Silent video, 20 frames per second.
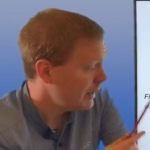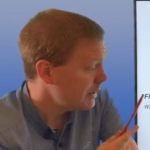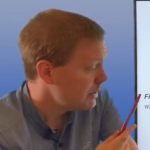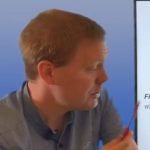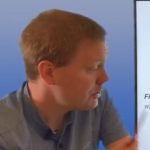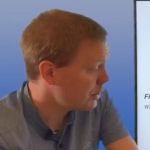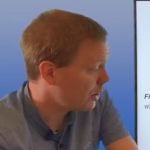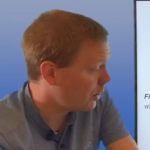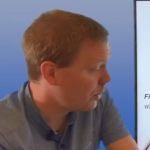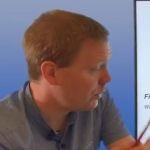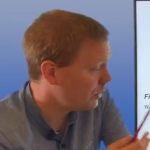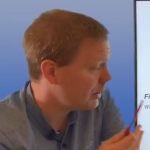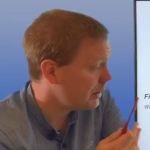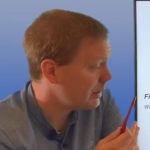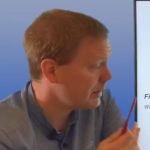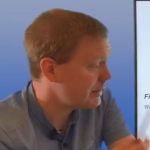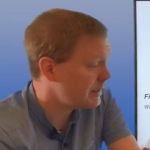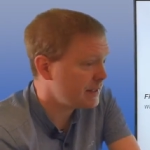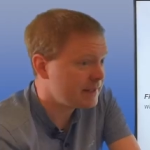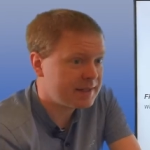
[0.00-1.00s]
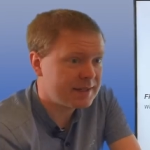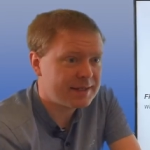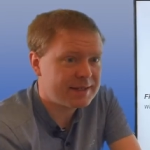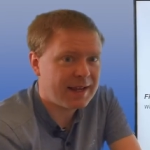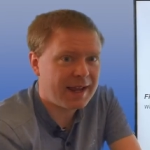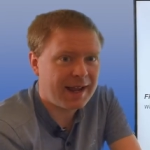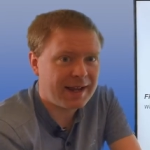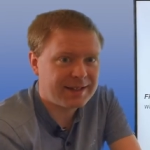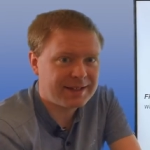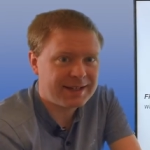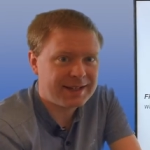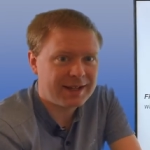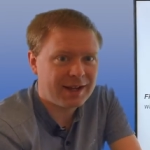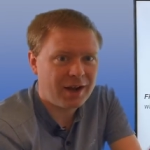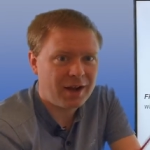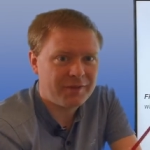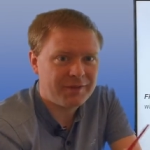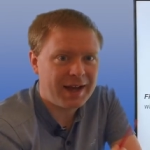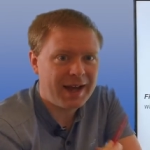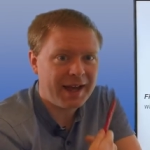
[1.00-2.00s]
So this is the idea
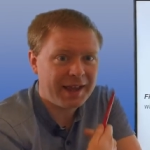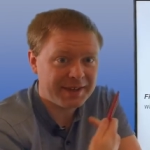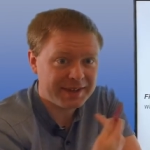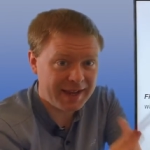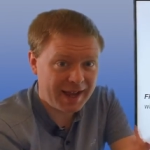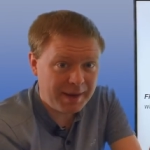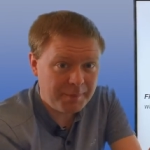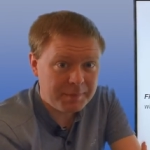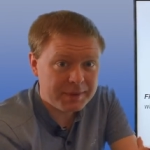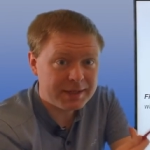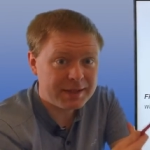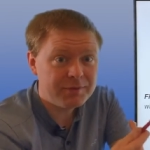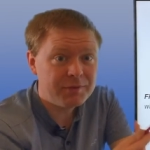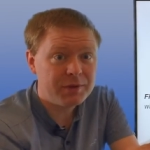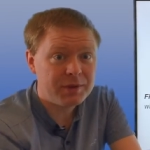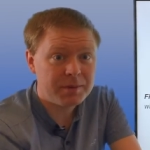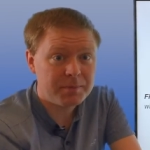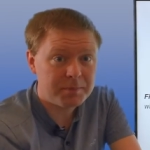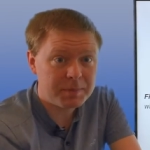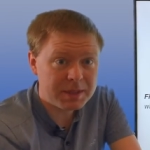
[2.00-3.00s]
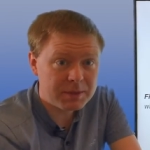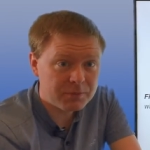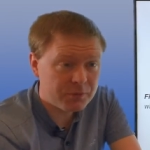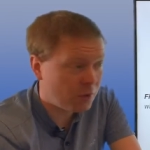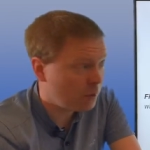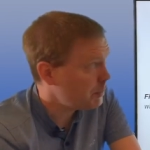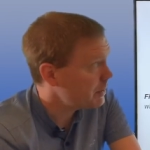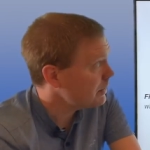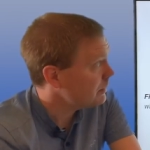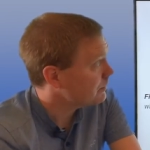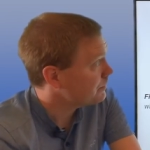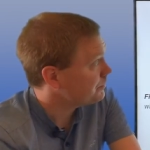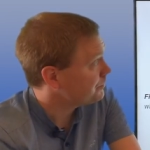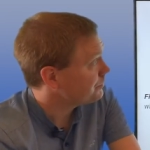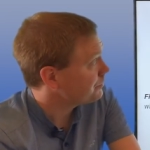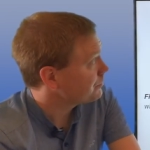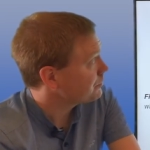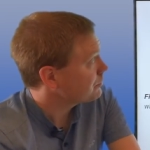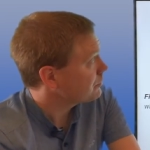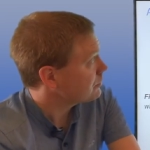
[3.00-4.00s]
of adaptive beamforming.
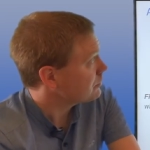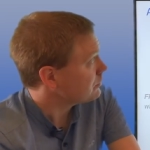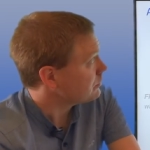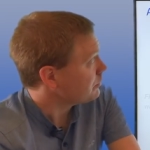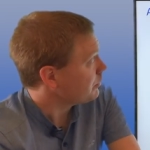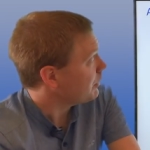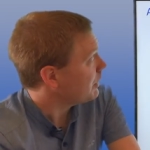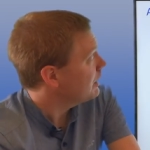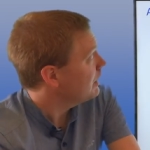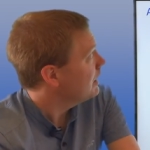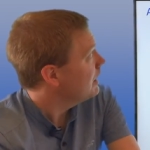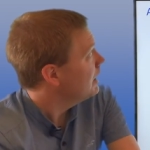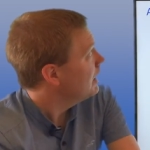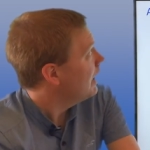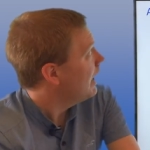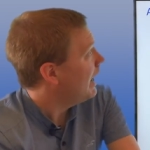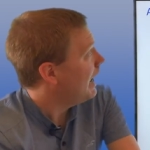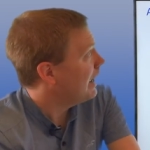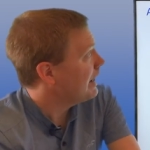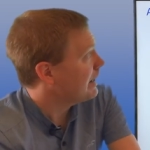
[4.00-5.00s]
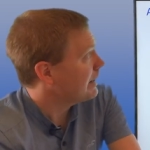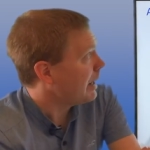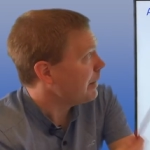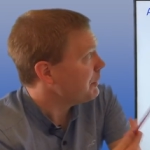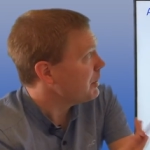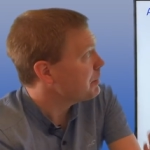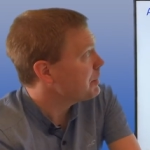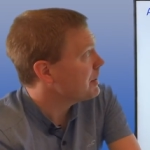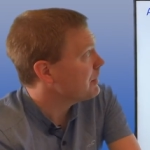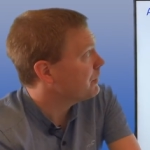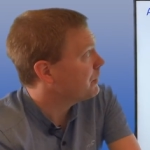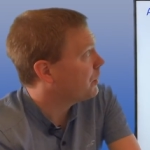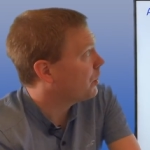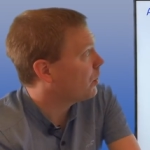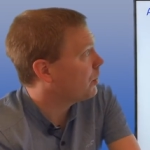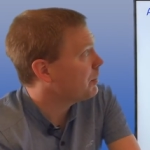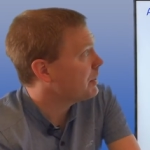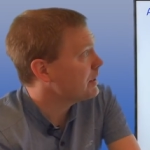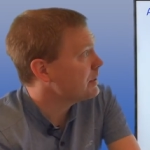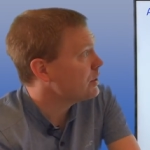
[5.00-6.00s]
And adaptive
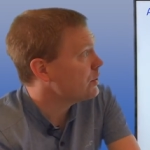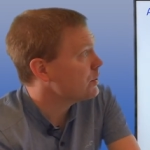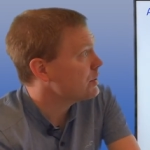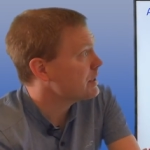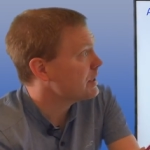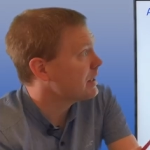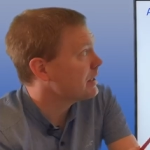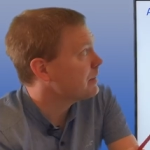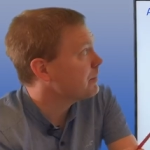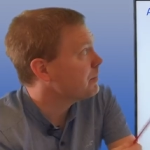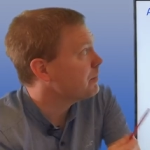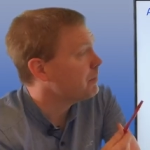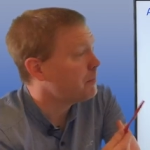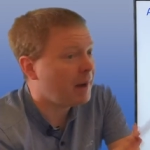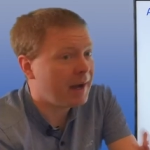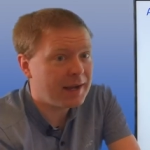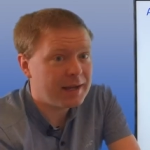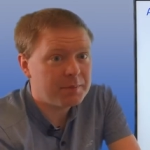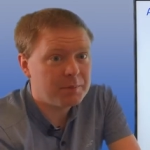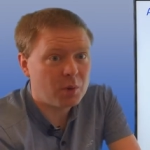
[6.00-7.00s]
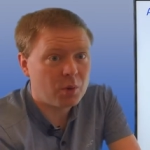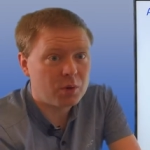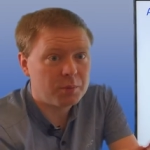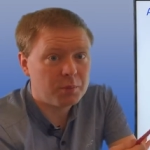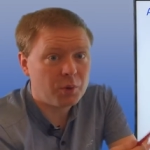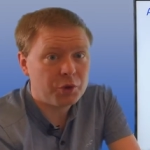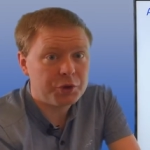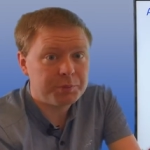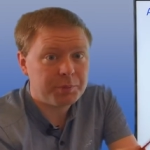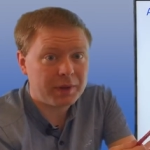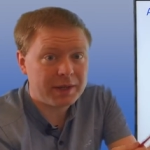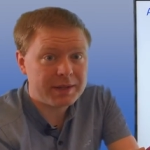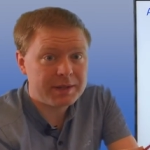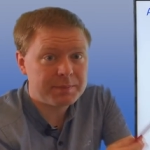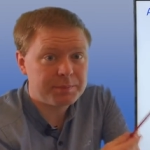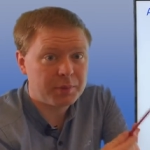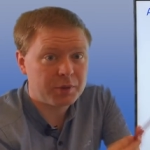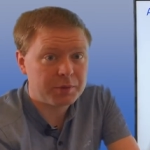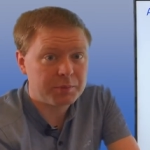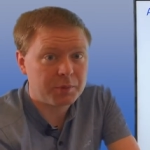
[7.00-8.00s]
beamforming using MIMO, or multiple
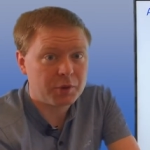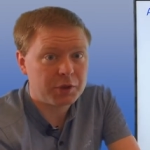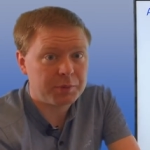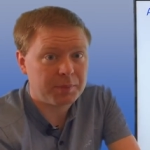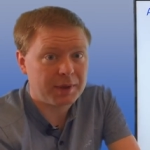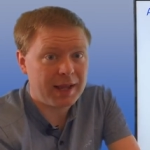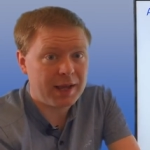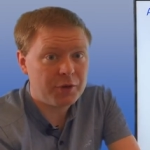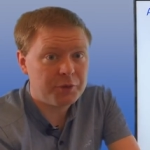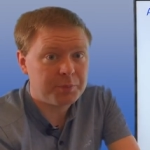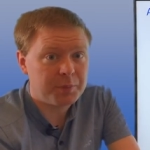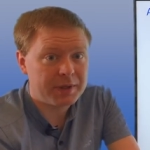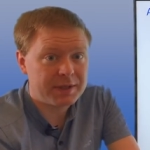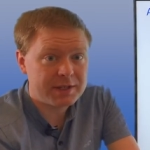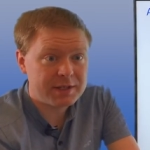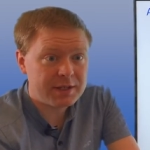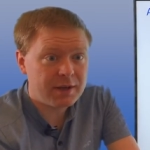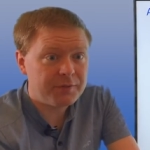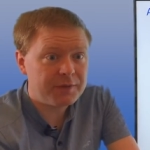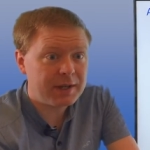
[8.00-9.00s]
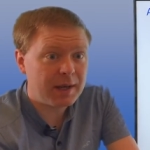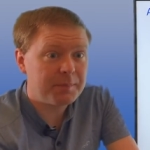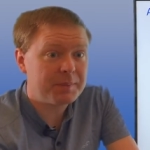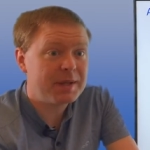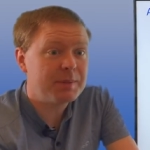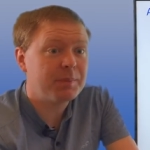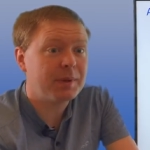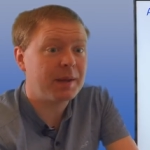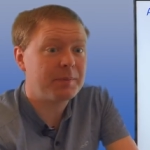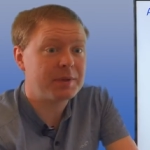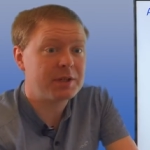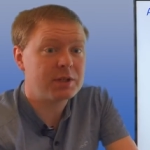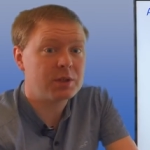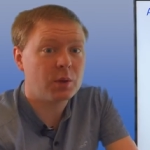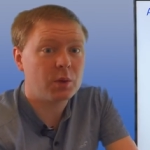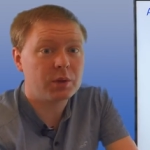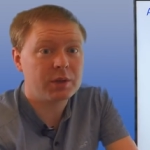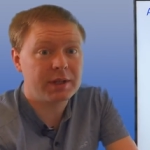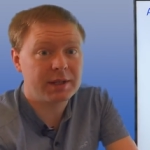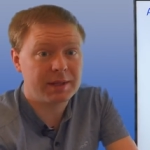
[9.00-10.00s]
input, multiple output, is something that people have been
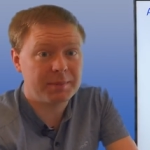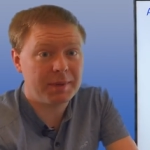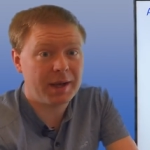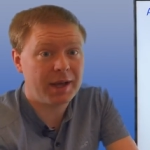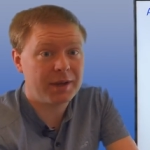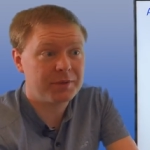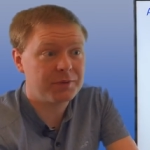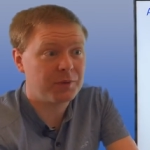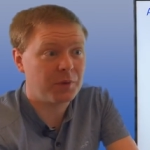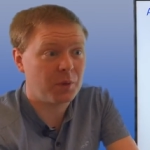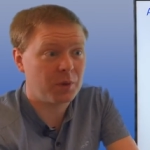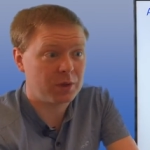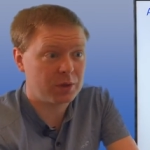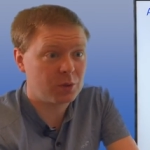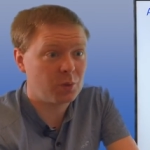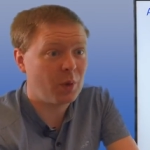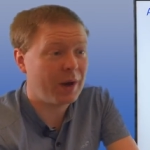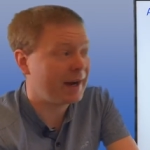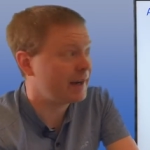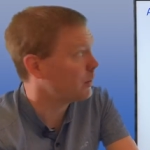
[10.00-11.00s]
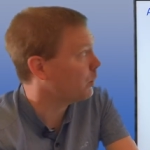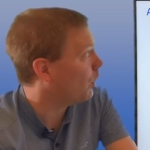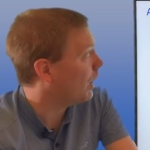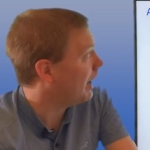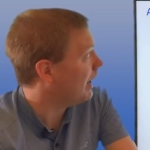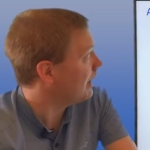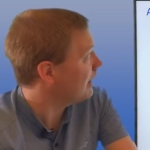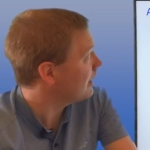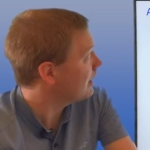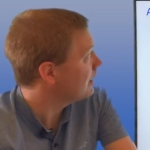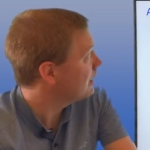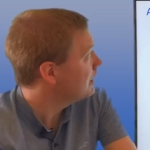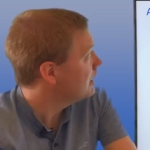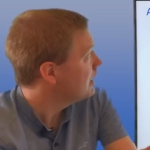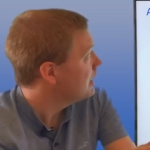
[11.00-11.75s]
talking about for quite a while.